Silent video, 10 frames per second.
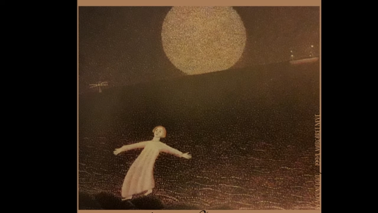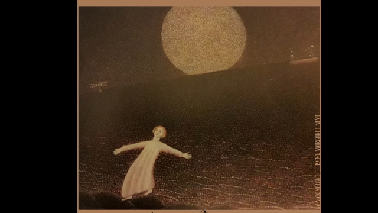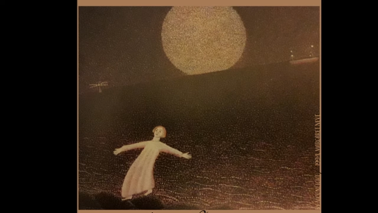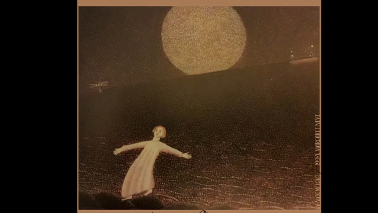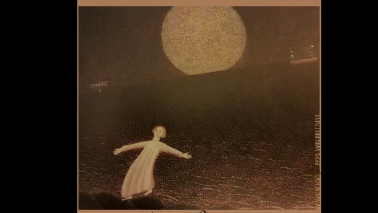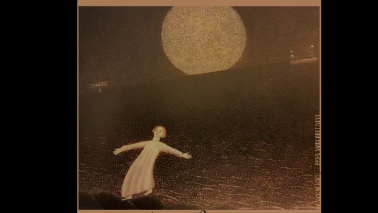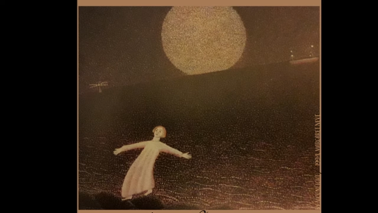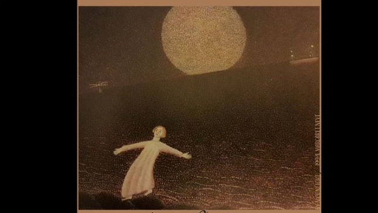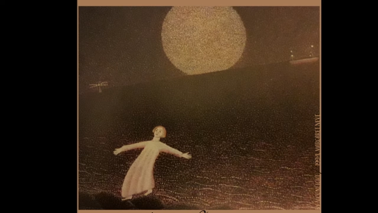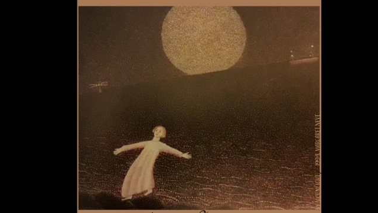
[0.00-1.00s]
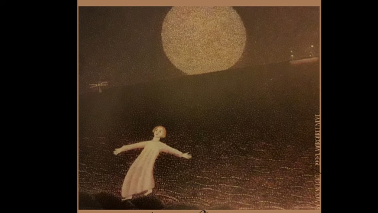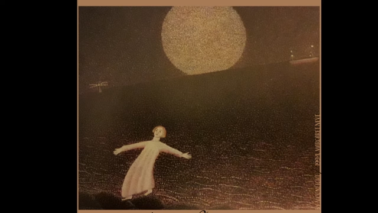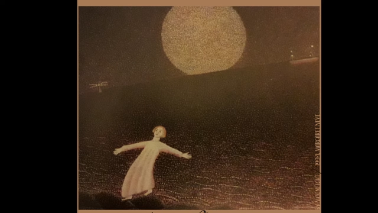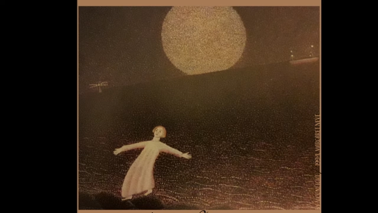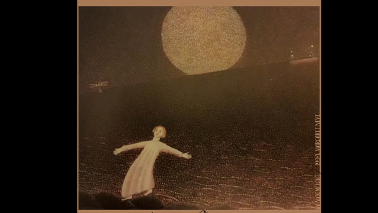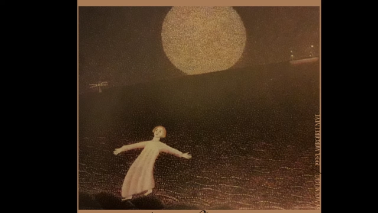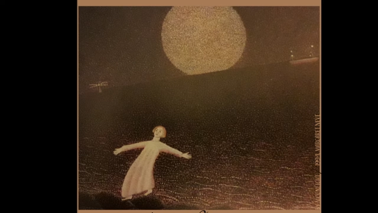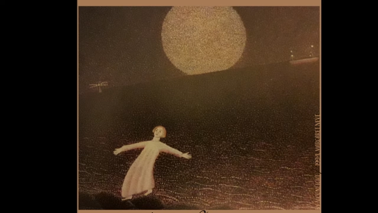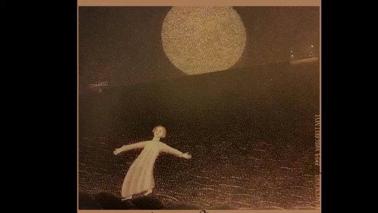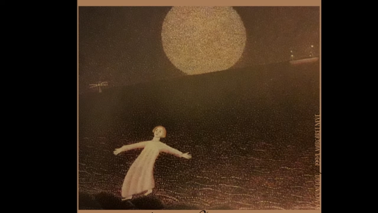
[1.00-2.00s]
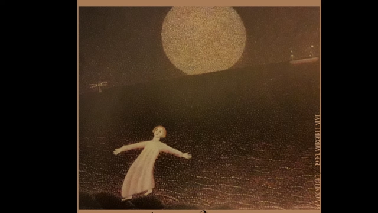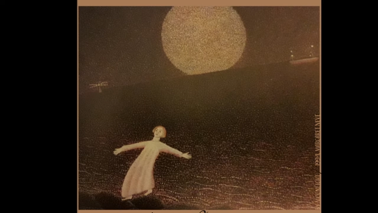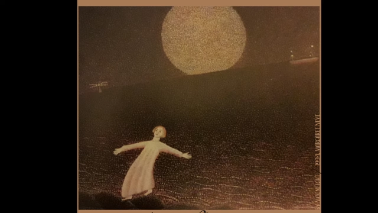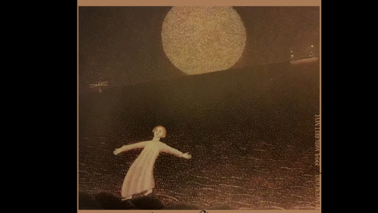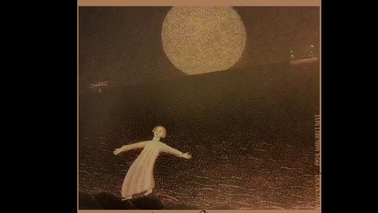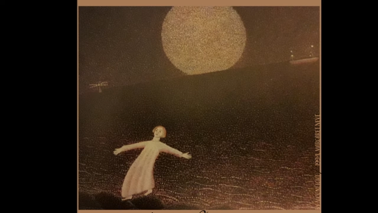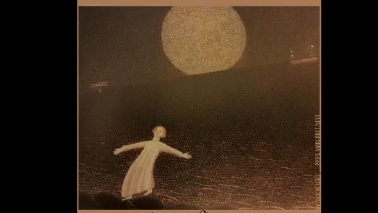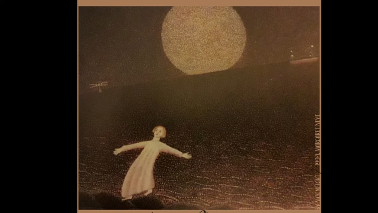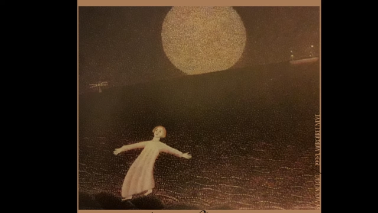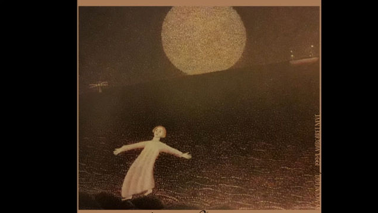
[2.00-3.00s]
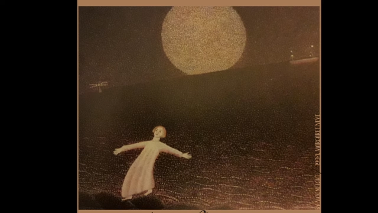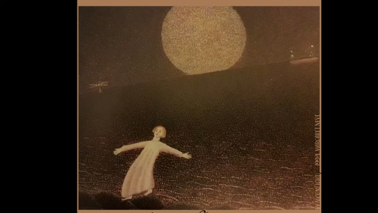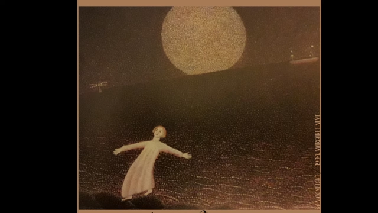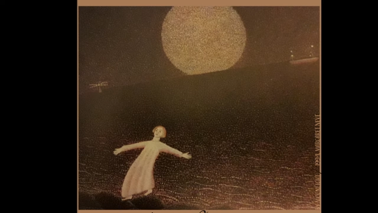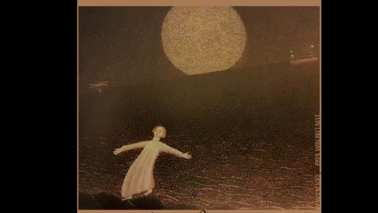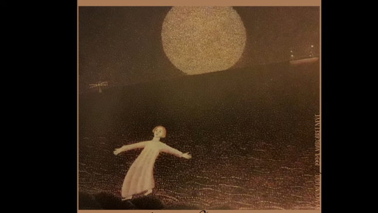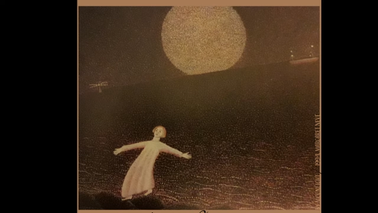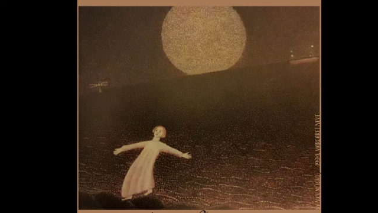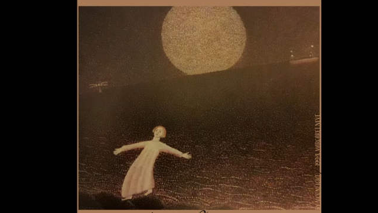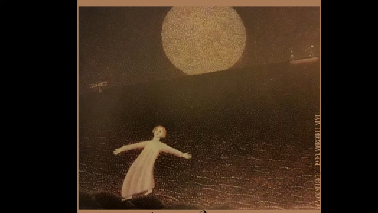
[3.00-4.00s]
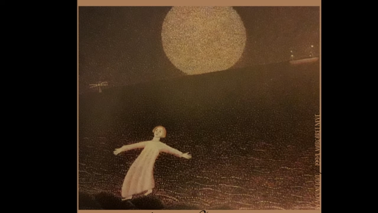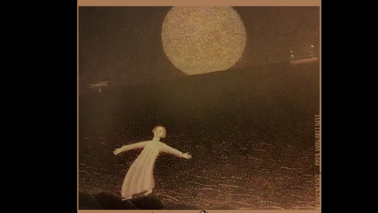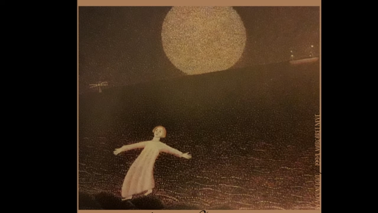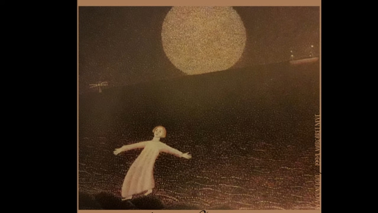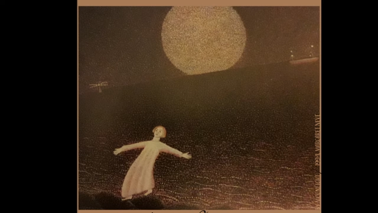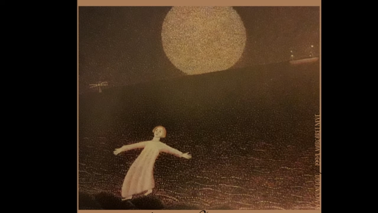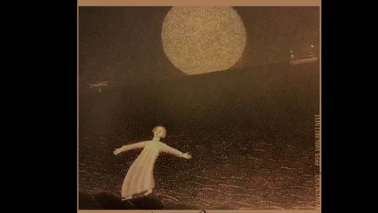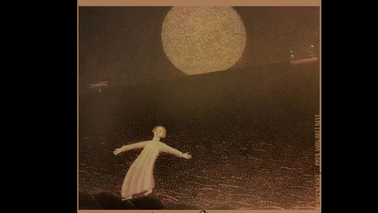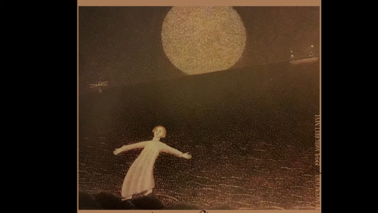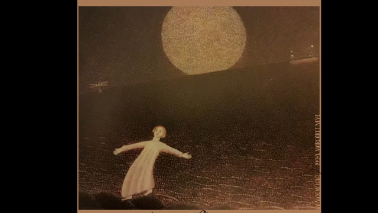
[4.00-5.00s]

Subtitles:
No face is visible, so there are no lips to read.